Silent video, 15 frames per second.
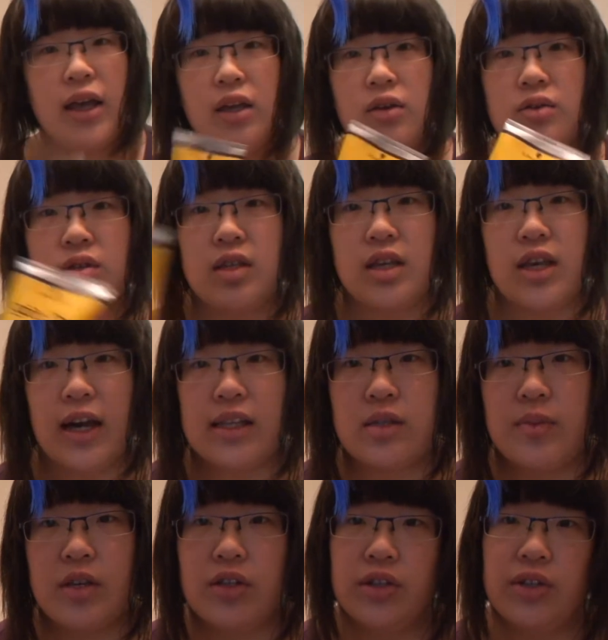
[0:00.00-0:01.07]
use the Got to
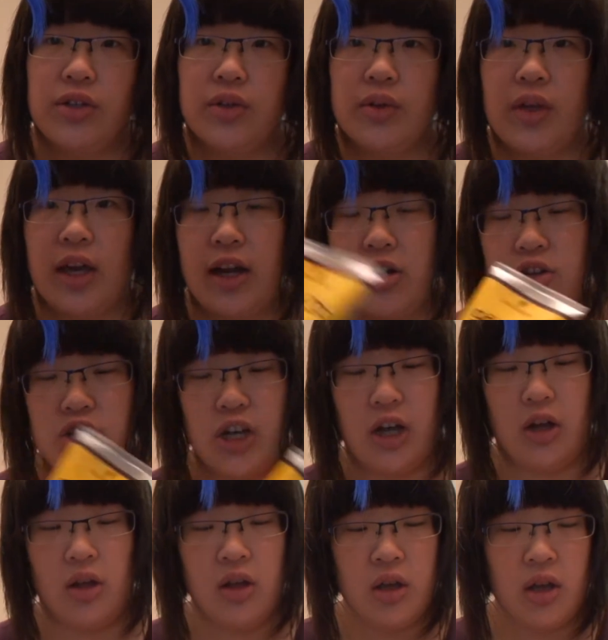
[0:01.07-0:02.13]
Be Glued hair
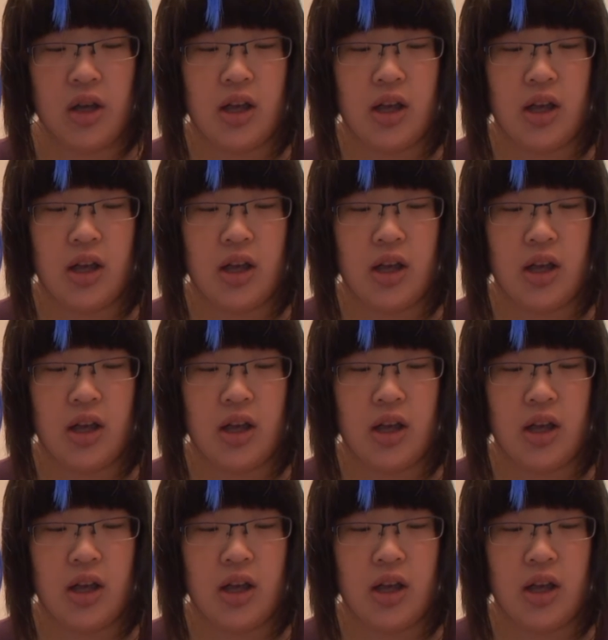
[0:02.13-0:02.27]
gel.